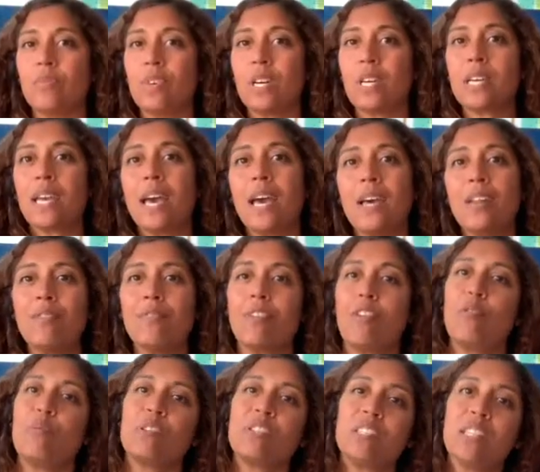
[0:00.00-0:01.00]
Again,
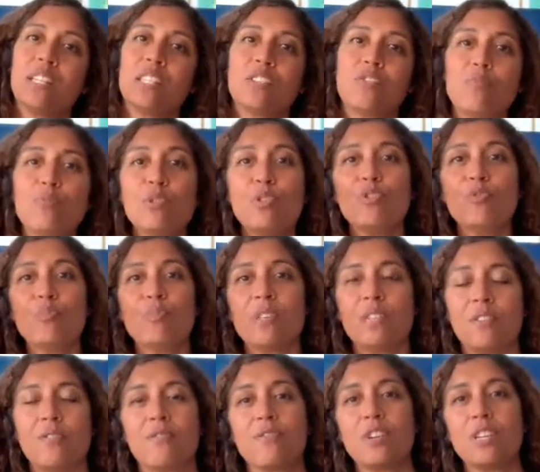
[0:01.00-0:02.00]
very much sense of
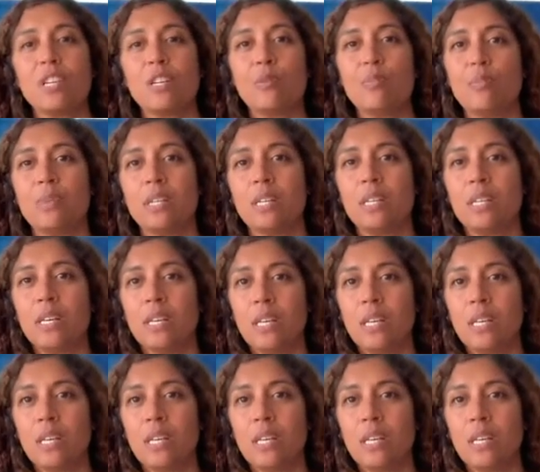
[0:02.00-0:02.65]
movement, freedom,